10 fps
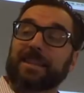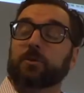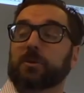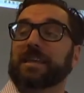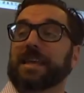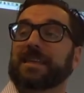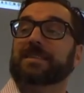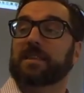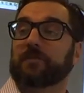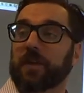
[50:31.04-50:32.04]
literally
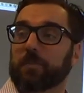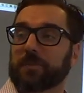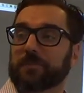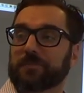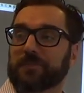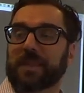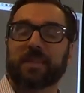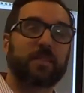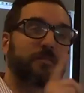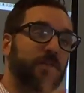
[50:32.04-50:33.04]
is the VIP. Yeah.
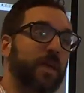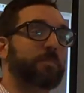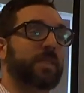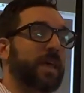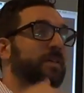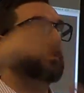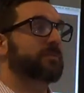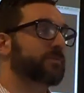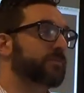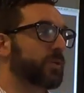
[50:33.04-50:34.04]
The VIP then
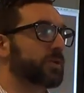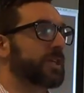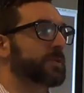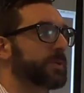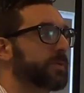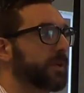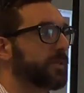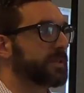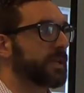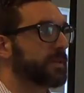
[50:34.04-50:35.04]
rotates between all
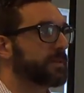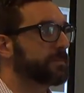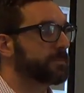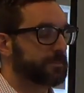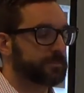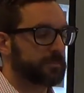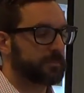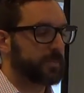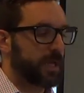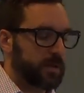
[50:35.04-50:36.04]
these things.
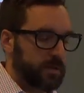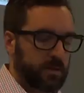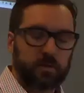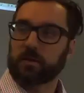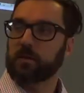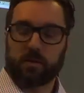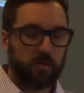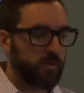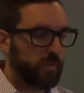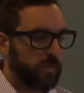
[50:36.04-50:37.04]
So if you dig again,
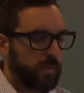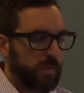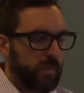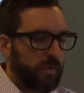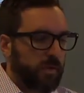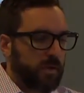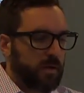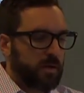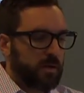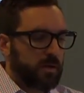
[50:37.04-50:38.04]
you get a different IP or
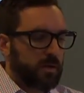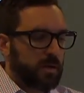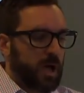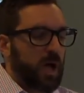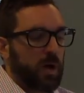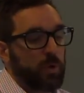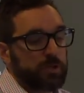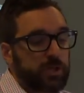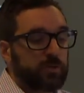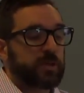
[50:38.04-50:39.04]
the same one? Uh, well,
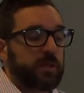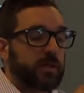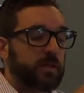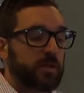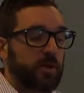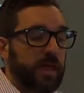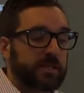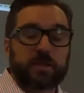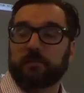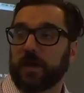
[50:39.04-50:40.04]
so the no,
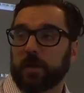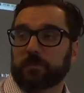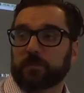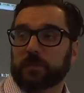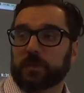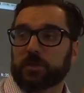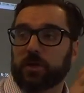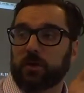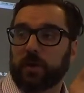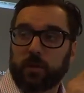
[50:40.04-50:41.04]
that's the VIP.
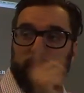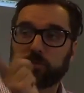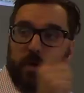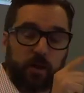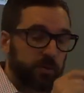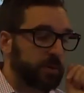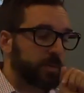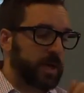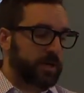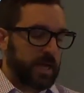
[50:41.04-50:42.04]
So it would route
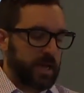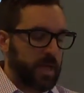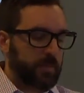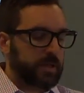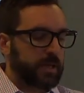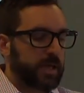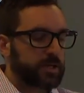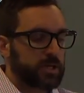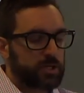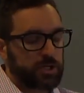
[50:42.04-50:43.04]
uh, dynamically. And
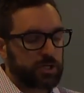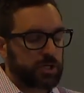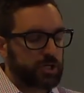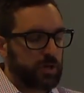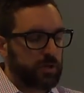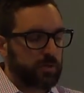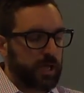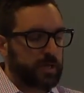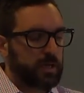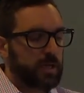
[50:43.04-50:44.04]
to, just to show you,
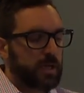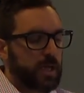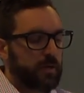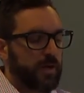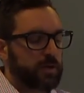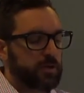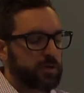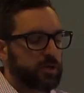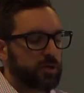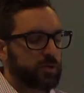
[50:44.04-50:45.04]
like, if I do
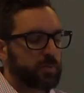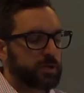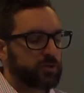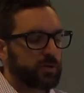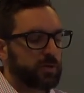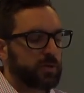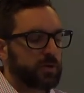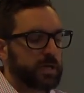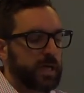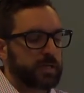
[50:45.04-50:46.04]
kube
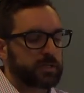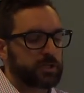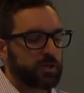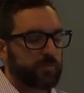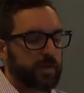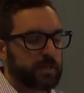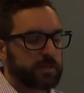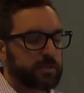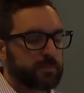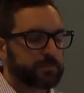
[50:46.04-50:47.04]
control get
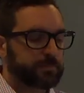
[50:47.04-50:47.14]
service,